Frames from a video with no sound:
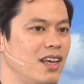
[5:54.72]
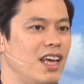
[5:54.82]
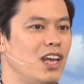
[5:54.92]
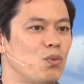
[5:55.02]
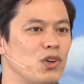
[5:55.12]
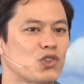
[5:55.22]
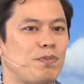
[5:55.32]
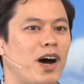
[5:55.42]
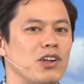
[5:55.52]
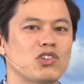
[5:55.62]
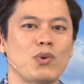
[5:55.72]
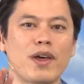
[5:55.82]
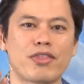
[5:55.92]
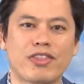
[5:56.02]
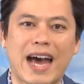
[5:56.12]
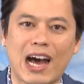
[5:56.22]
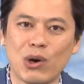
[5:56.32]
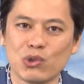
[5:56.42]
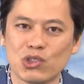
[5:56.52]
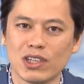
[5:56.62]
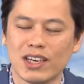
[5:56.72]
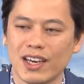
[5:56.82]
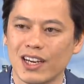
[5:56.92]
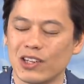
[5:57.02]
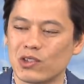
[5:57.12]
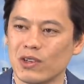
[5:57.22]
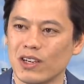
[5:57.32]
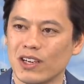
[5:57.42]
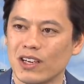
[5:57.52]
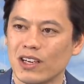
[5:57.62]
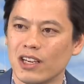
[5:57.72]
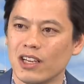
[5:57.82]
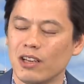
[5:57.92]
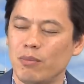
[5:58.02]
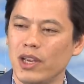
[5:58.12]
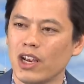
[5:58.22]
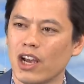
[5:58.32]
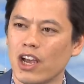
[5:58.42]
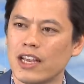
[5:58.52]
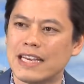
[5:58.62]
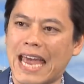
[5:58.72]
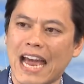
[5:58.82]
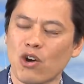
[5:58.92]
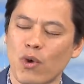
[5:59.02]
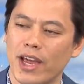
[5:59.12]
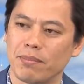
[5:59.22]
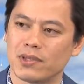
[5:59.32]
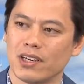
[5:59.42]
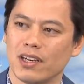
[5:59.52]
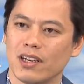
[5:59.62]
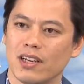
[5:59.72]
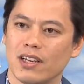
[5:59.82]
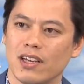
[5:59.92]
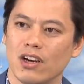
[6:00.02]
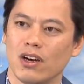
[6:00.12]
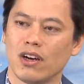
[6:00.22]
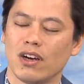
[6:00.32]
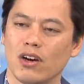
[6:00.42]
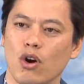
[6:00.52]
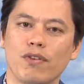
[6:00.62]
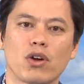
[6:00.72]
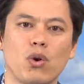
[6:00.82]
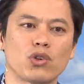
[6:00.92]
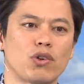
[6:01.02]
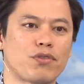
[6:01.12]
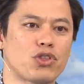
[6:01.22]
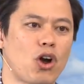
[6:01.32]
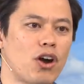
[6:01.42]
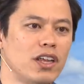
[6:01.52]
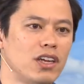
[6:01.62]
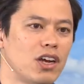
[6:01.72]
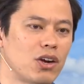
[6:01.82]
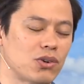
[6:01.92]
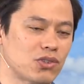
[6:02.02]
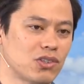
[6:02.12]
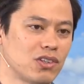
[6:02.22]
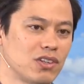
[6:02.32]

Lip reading: In response to 1,000 kids being gang raped over the course of 30 years,